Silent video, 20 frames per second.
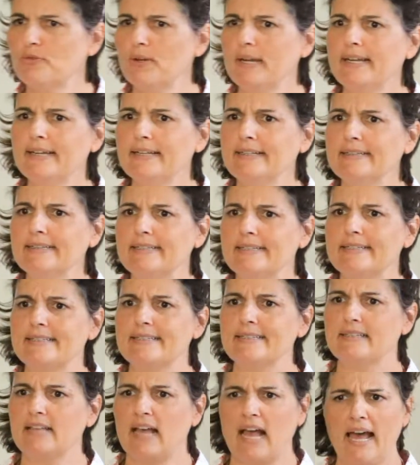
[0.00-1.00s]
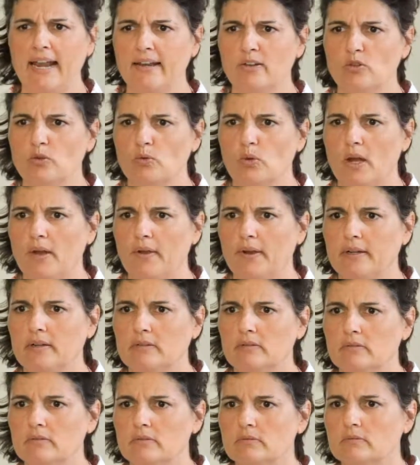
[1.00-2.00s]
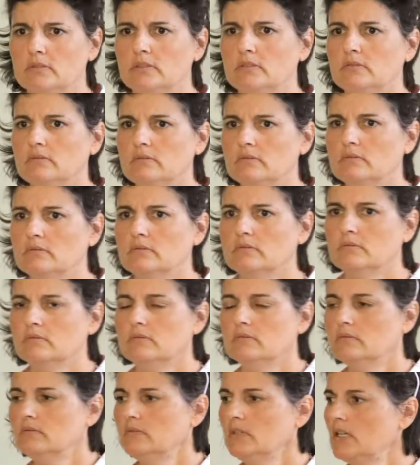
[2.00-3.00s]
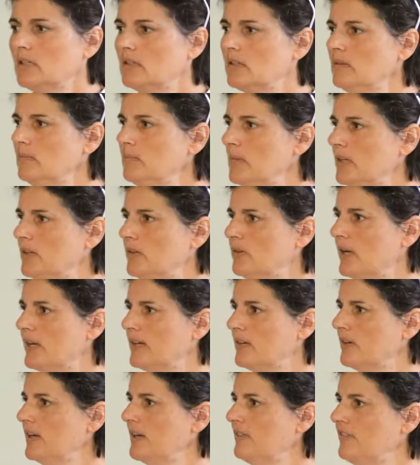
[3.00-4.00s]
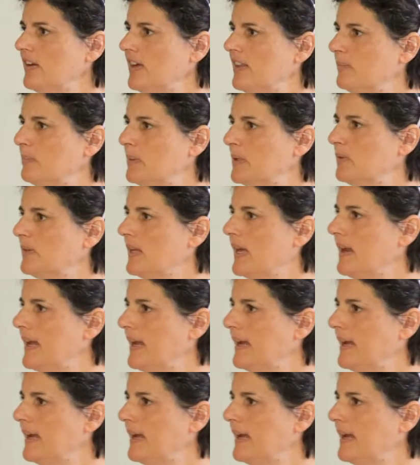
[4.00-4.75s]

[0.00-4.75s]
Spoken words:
reading this article going, well, no, my great-grandfather built that